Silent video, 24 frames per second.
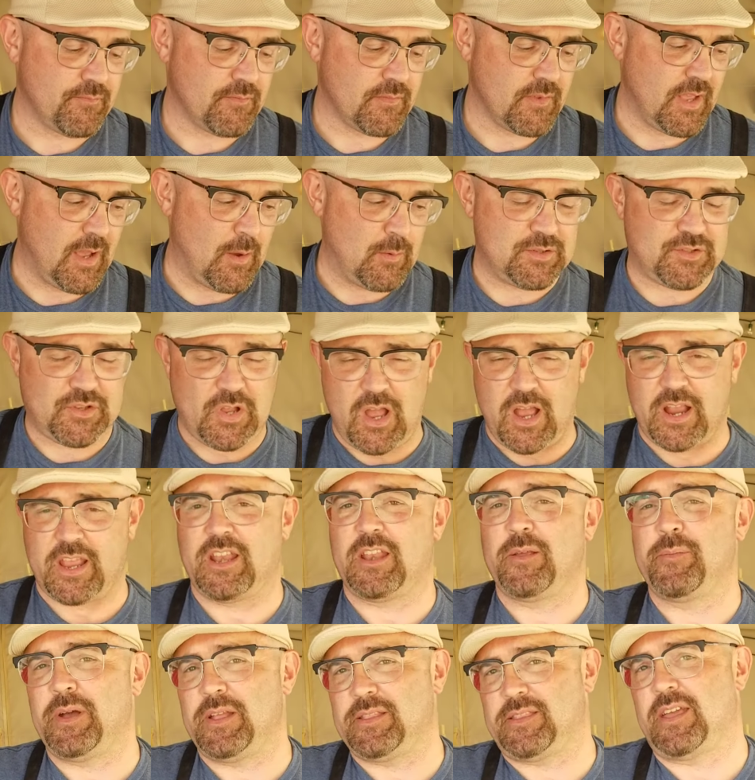I was talking
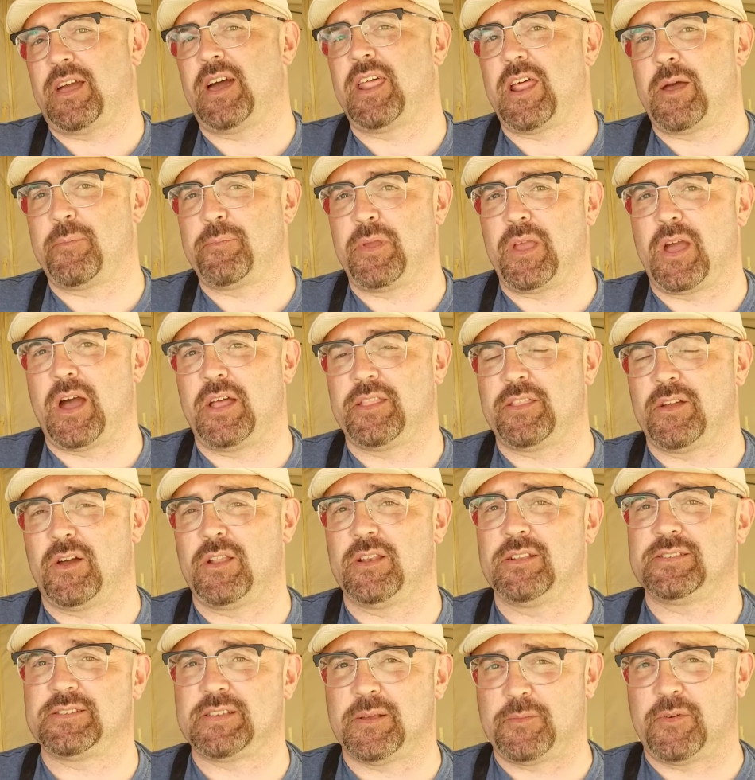about the Arabiatta
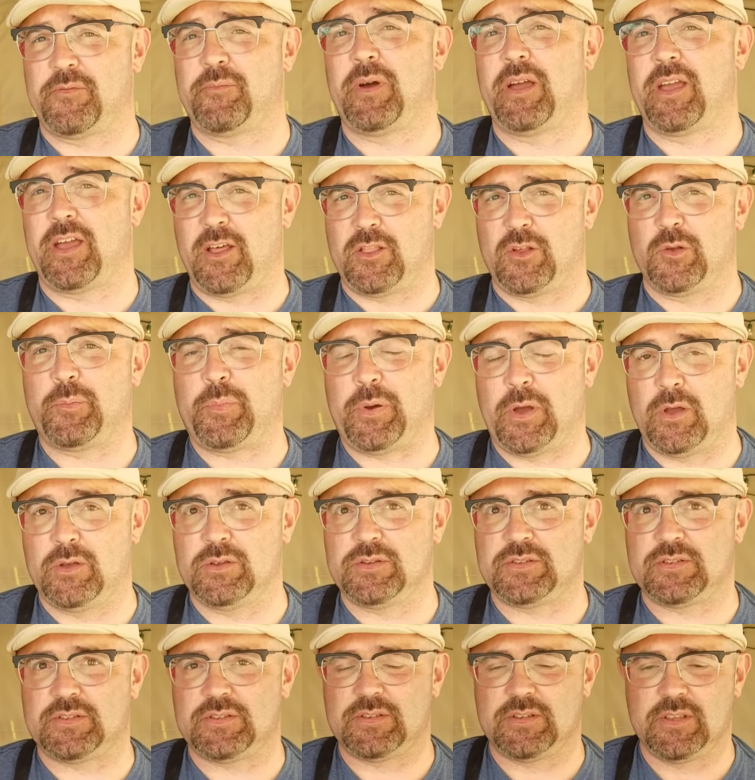on some of my other
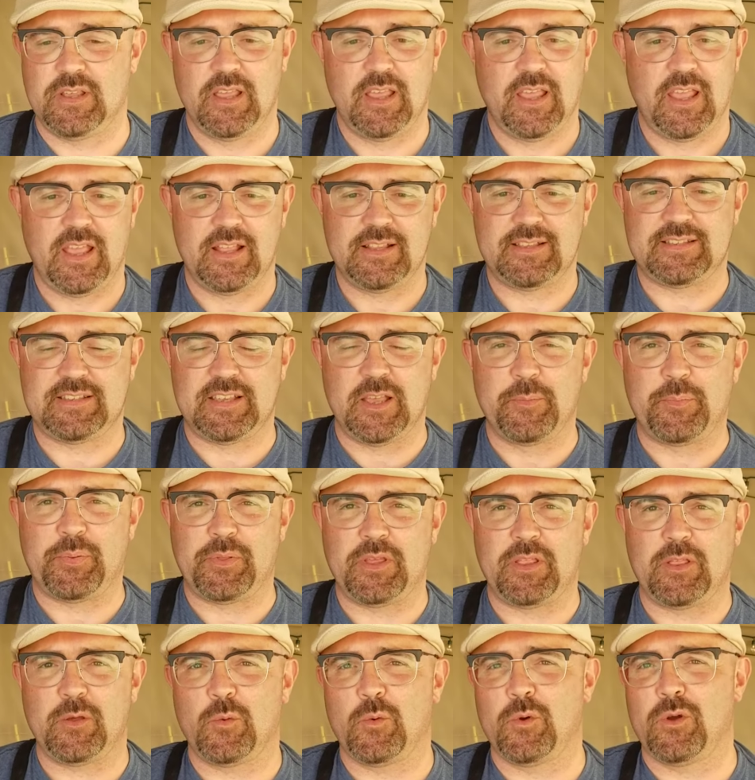posts, and simply
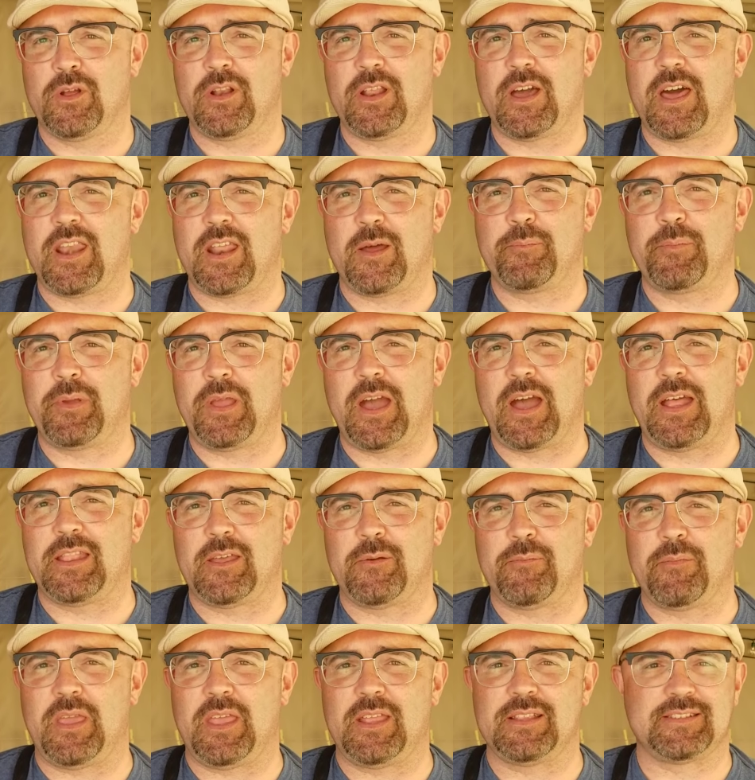the word Arabiatta
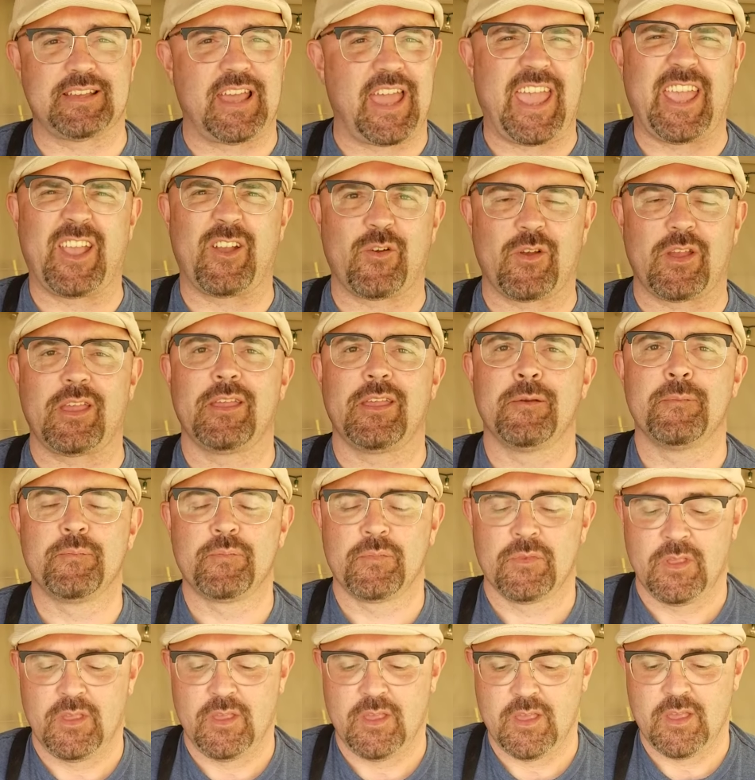means angry.
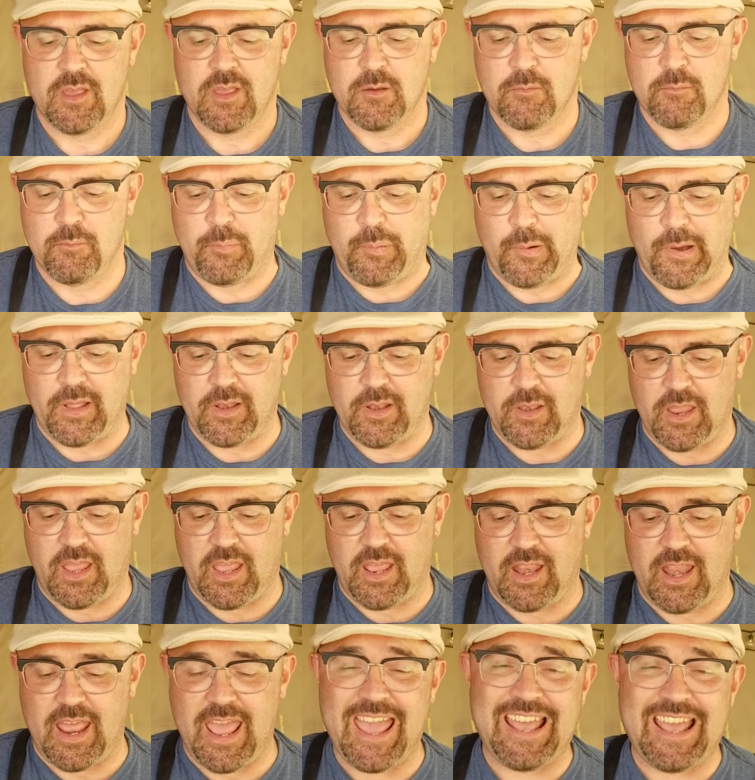But
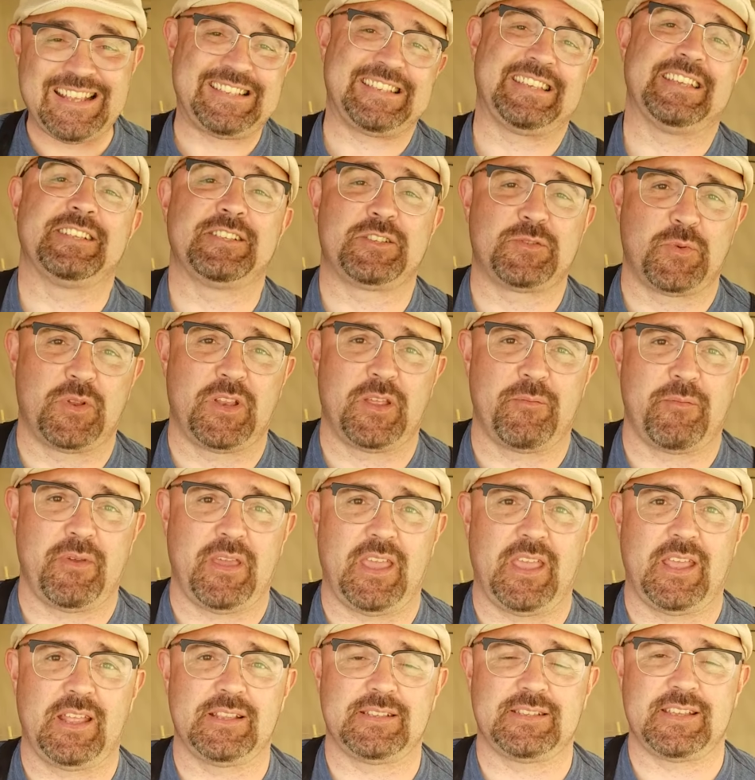in essence, what it
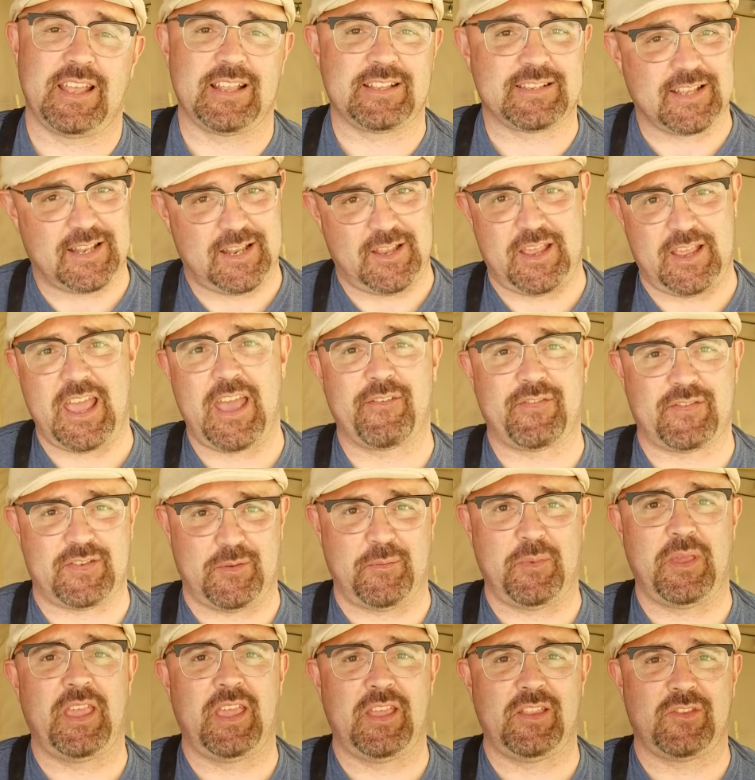means, it's going to have some
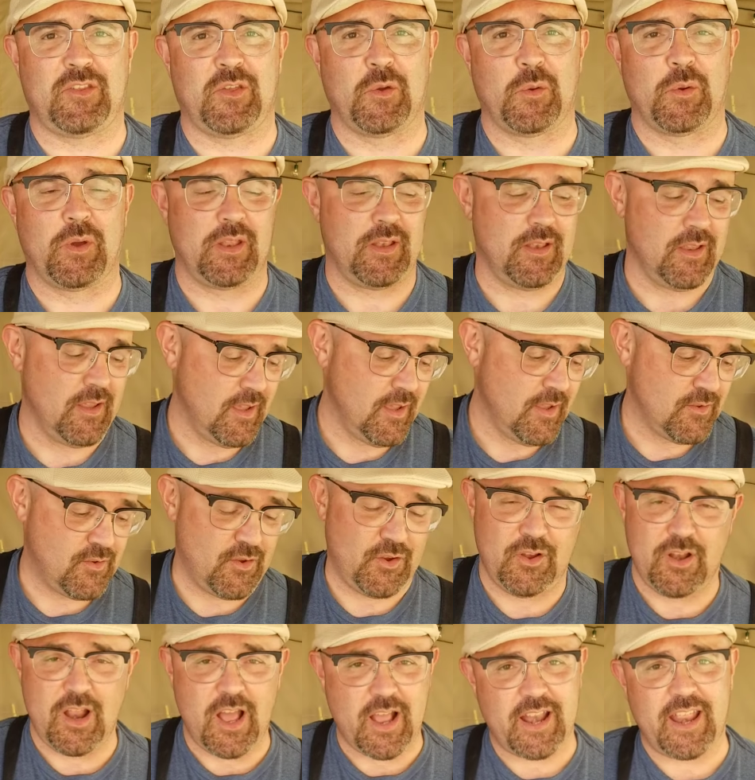heat to it. So
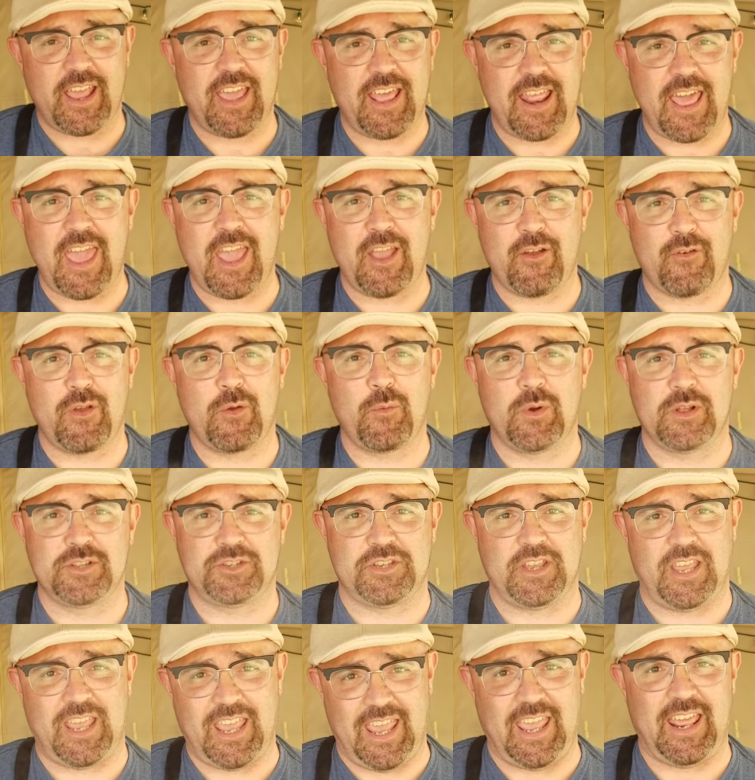you're not going to get angry once
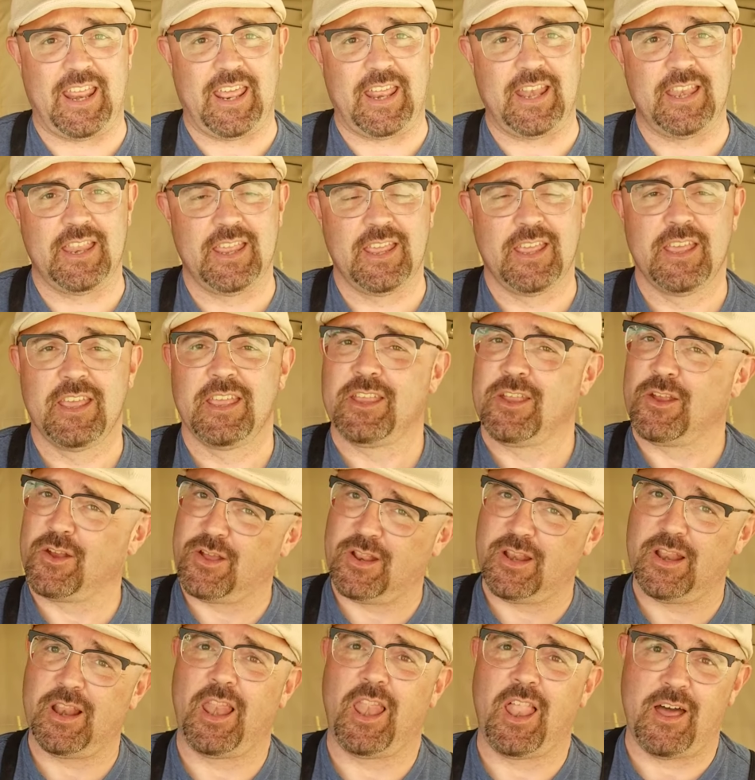you eat it. You're
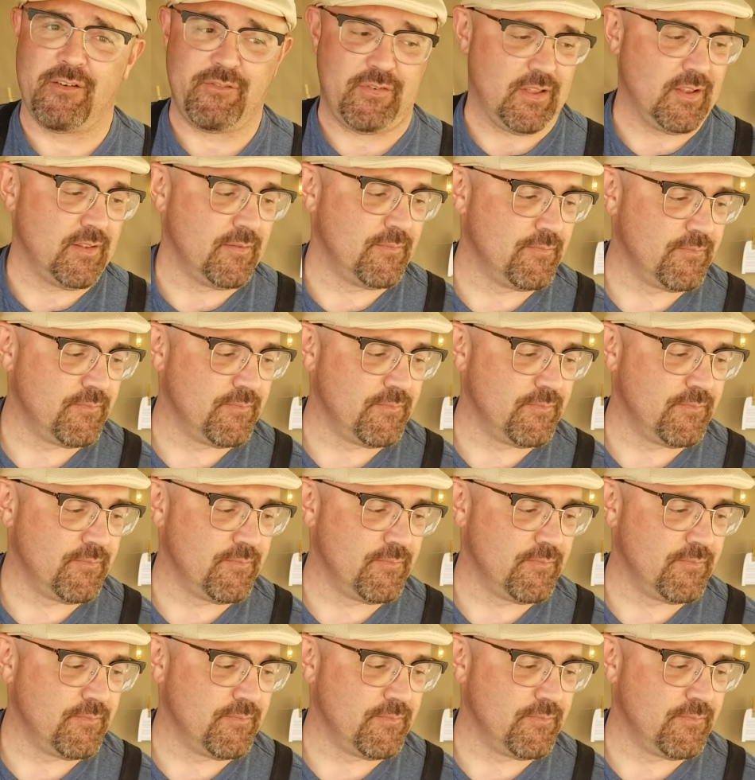going to love it.